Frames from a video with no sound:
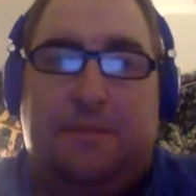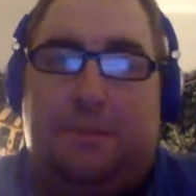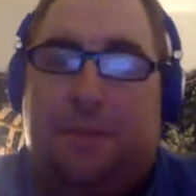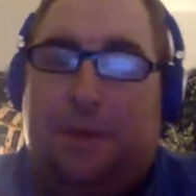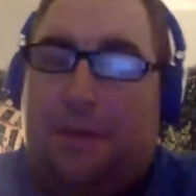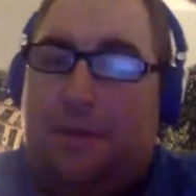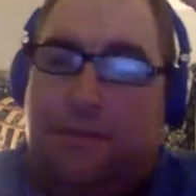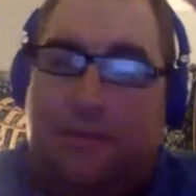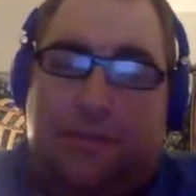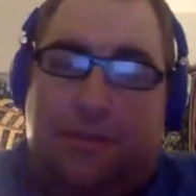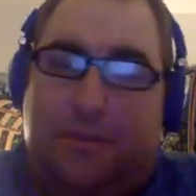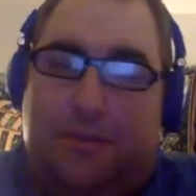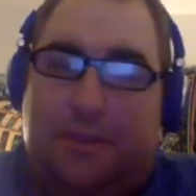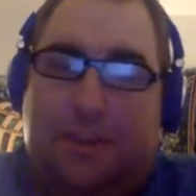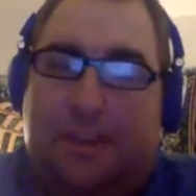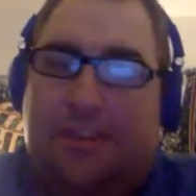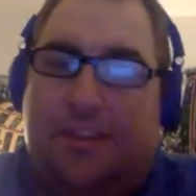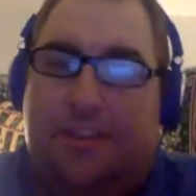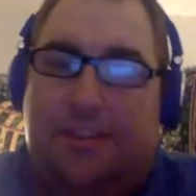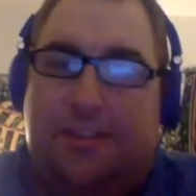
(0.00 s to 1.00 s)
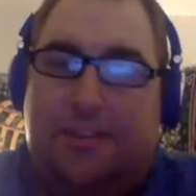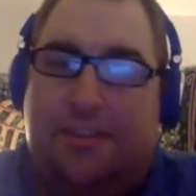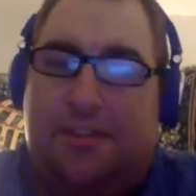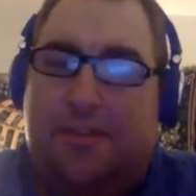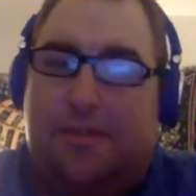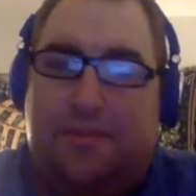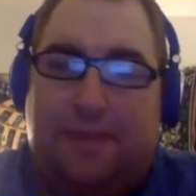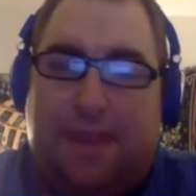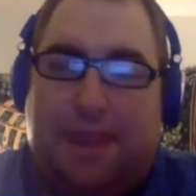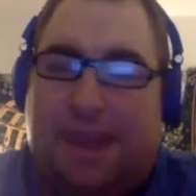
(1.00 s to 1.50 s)
but certainly it's.
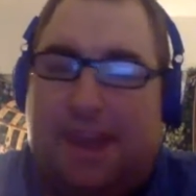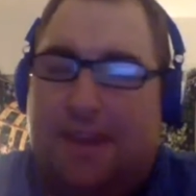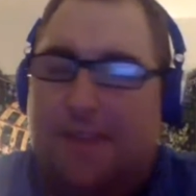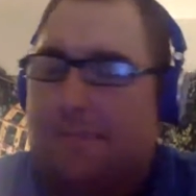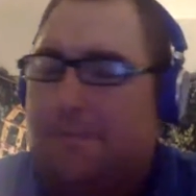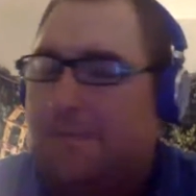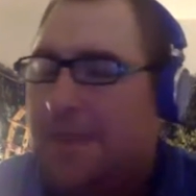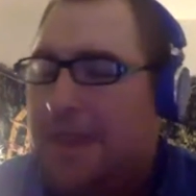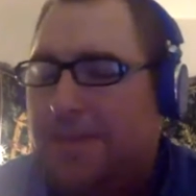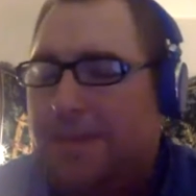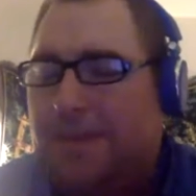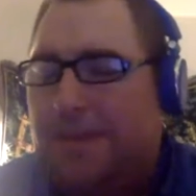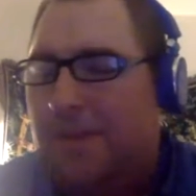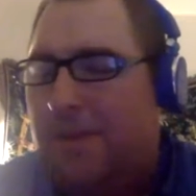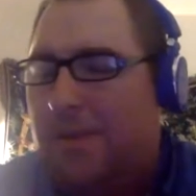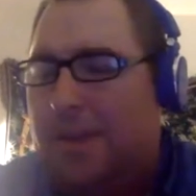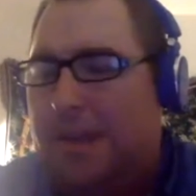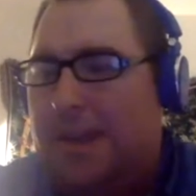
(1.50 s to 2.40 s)
I'd maybe go